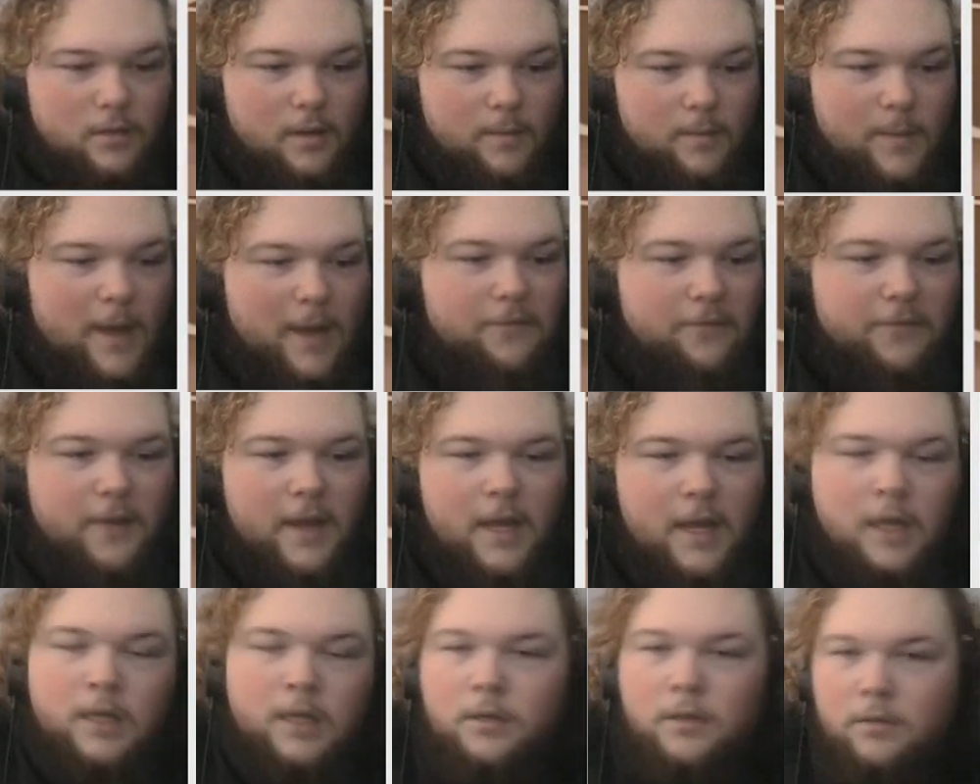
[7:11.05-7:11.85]
Matter of
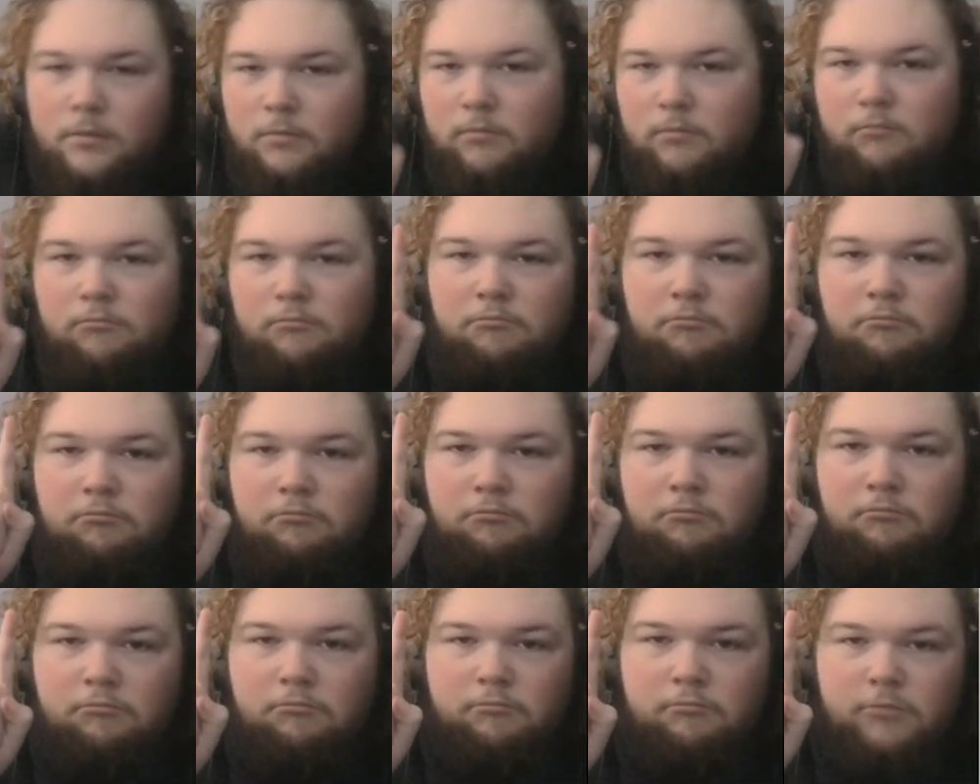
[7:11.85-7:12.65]
fact,
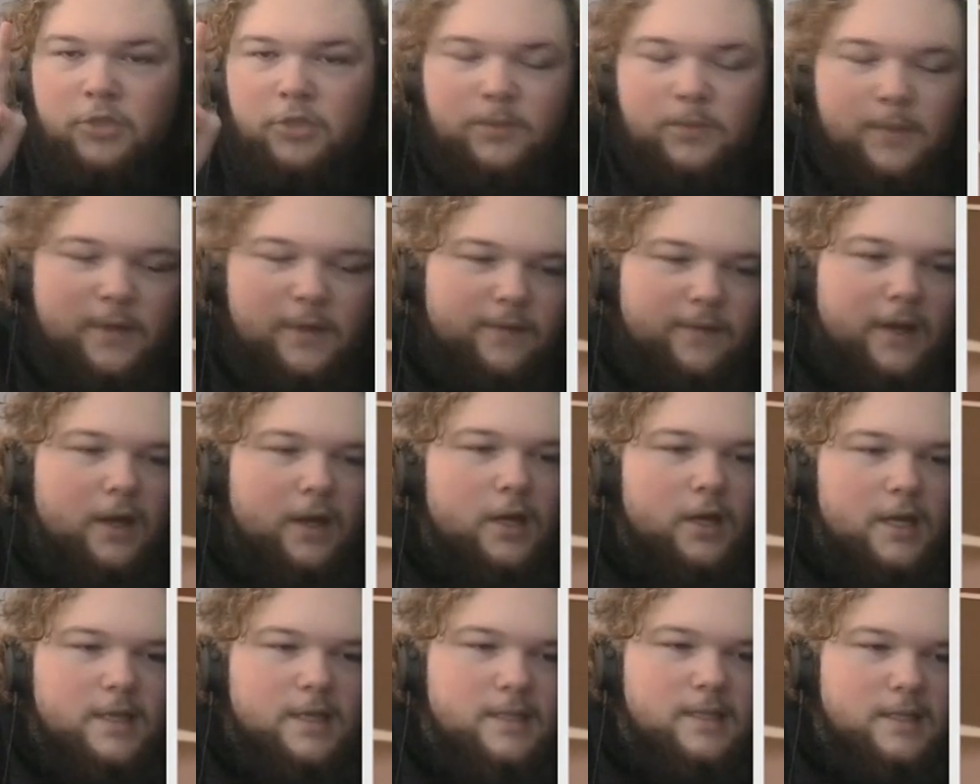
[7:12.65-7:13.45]
to be
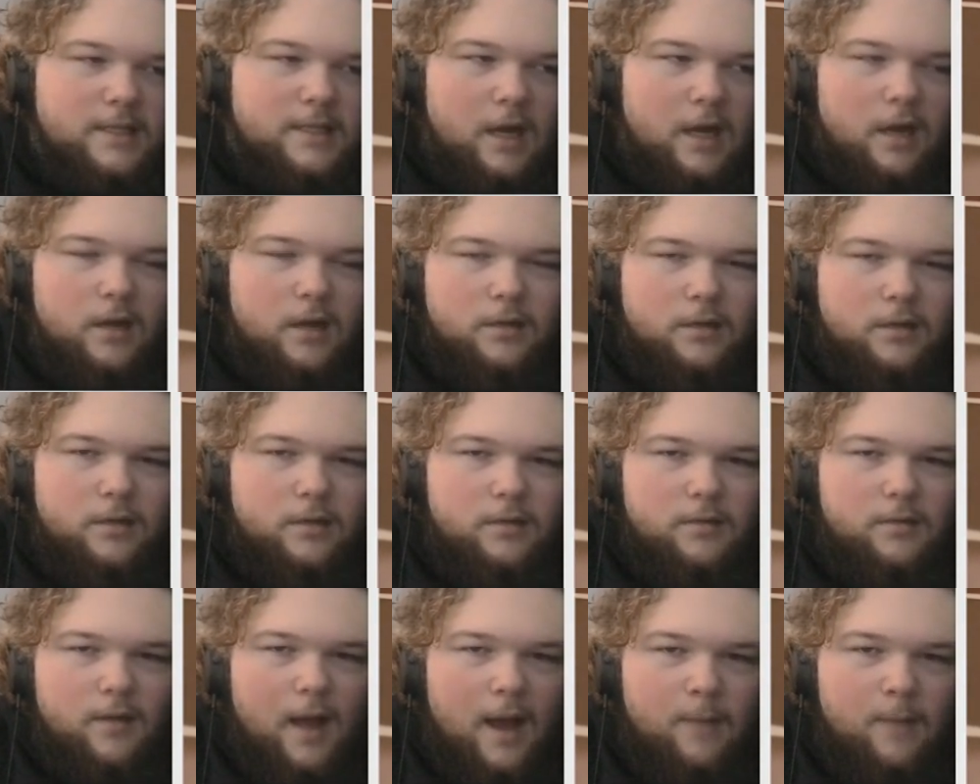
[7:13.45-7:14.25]
fair, it is a dunk.
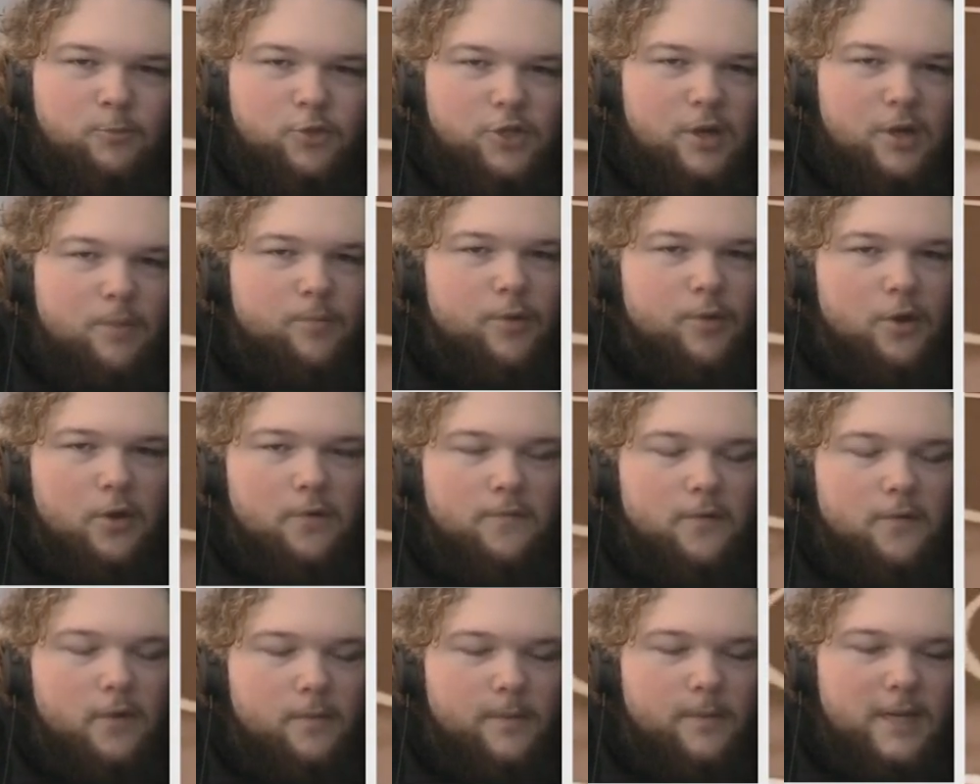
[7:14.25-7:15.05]
I'm jumping
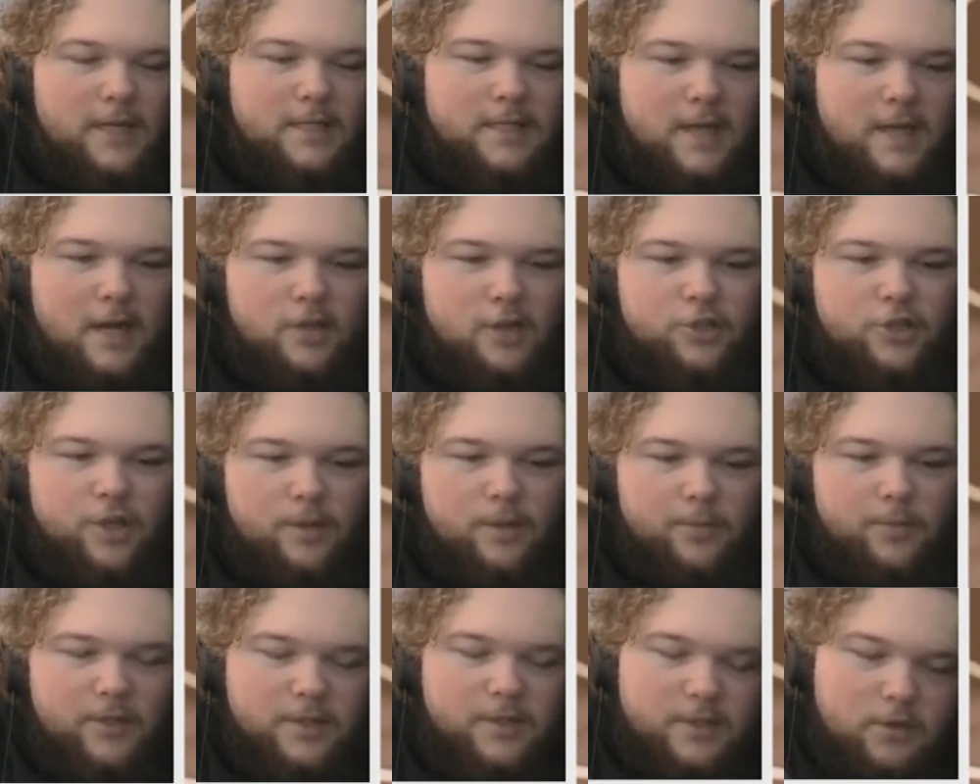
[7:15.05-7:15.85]
over him, he's not
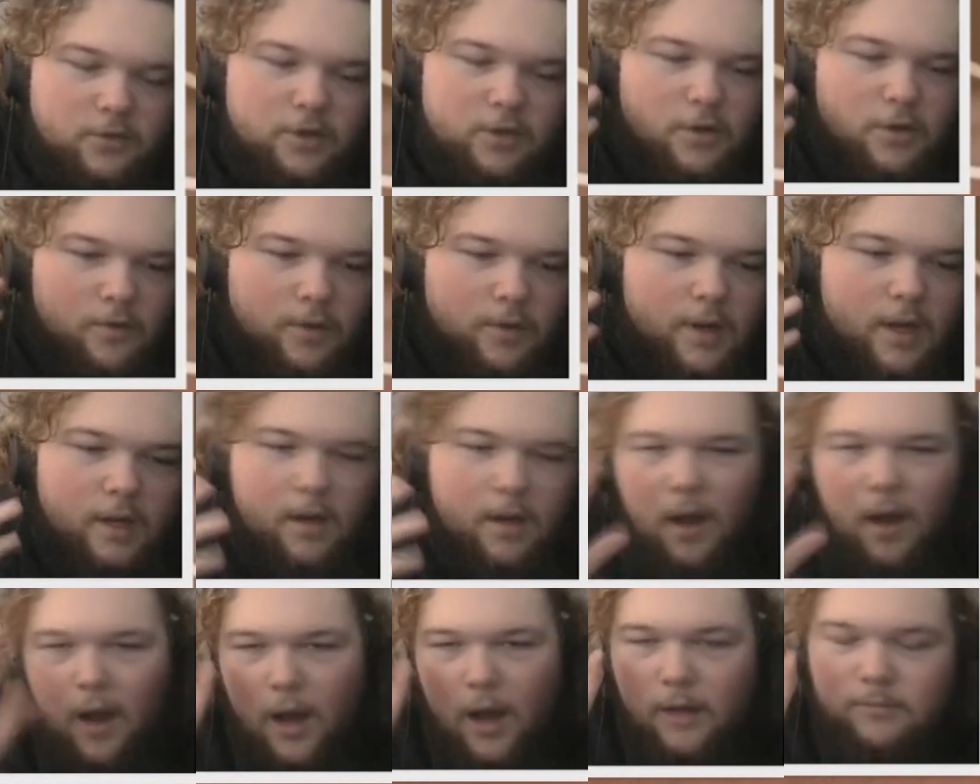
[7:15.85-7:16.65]
jumping, so you know
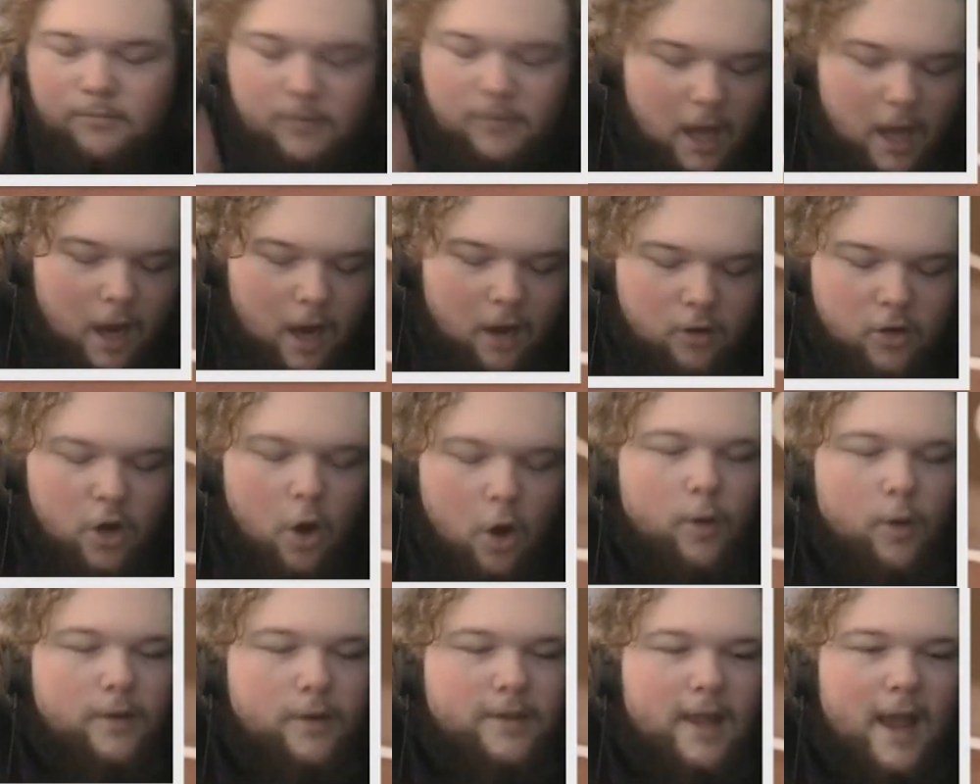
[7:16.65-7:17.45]
what, I'll, I'll
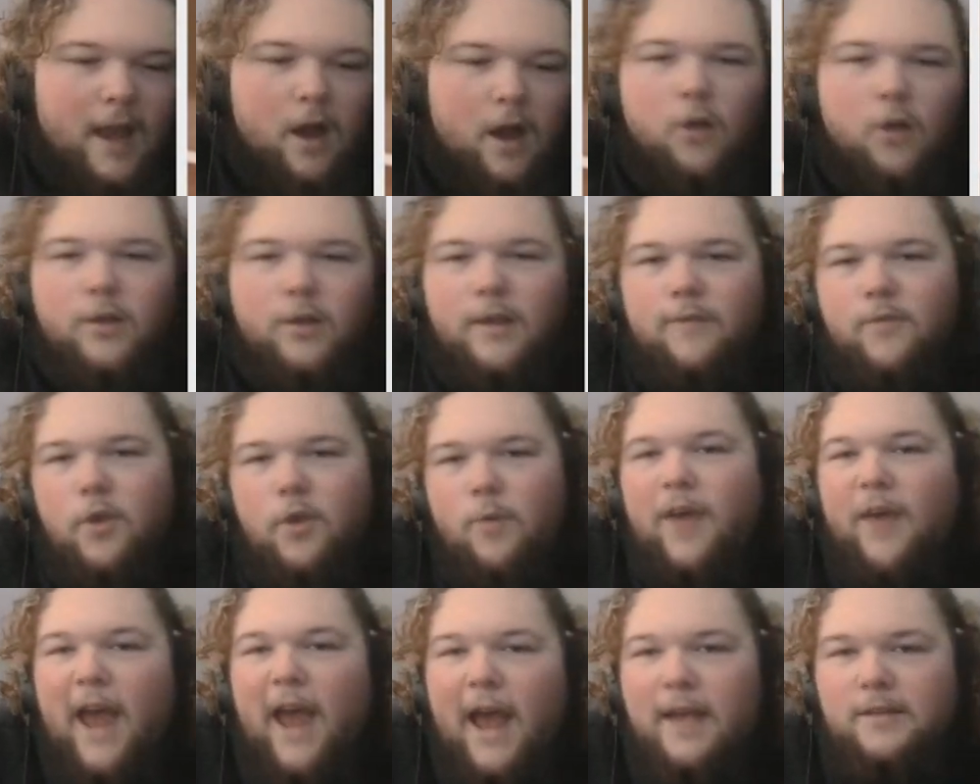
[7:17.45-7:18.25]
go with that. I'll give you
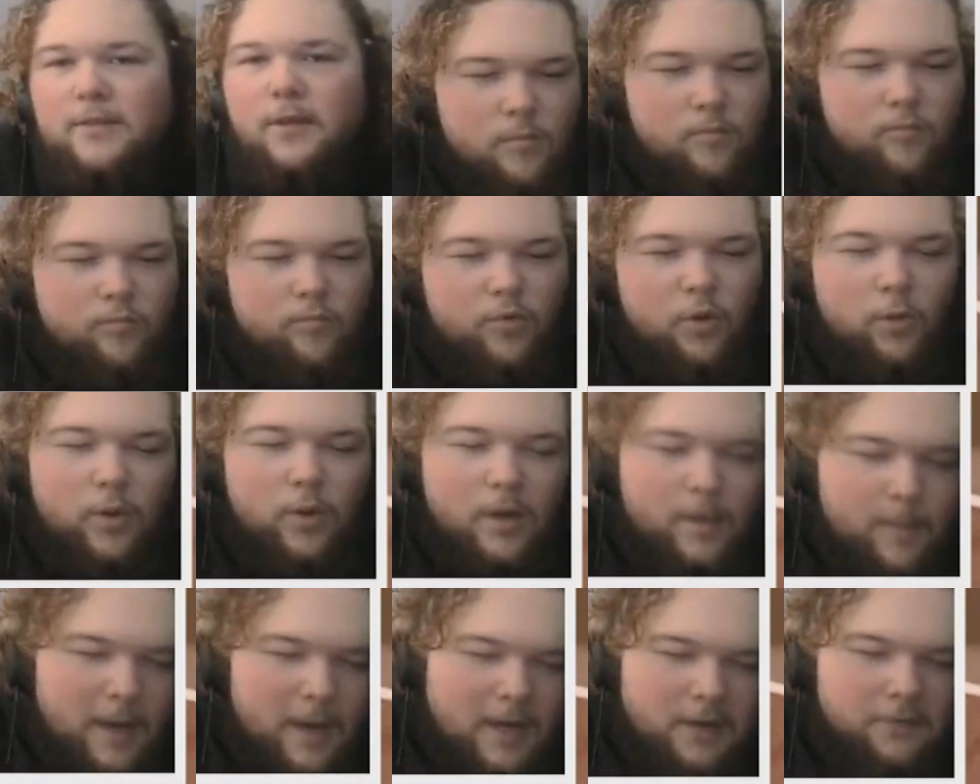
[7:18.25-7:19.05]
a pass on. But
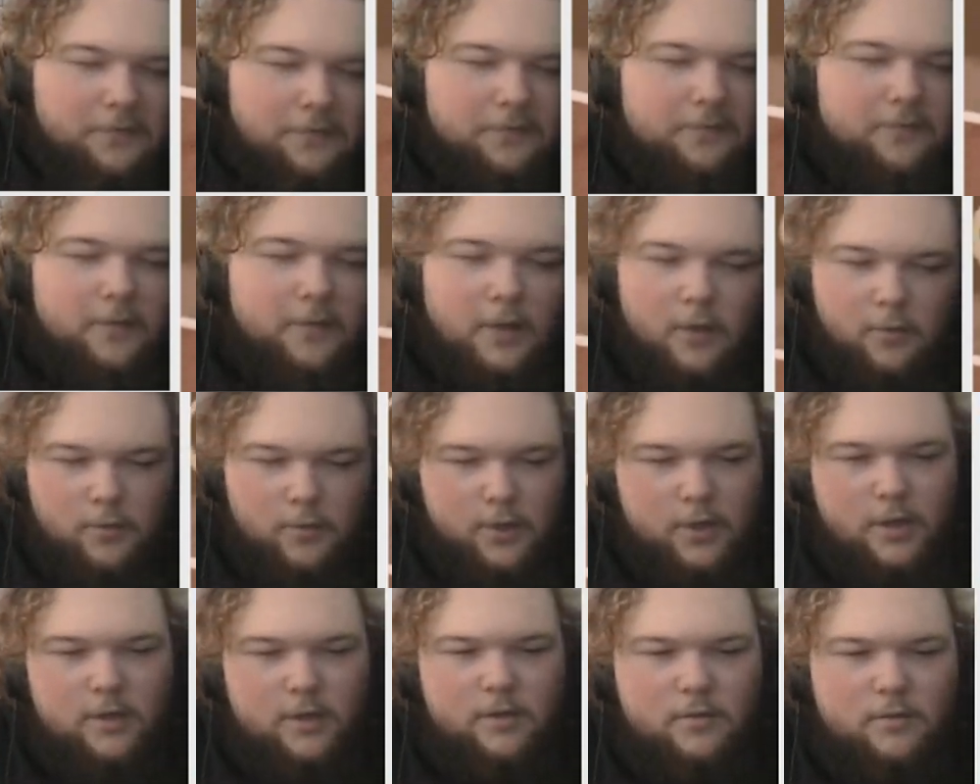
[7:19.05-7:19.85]
what about a floater?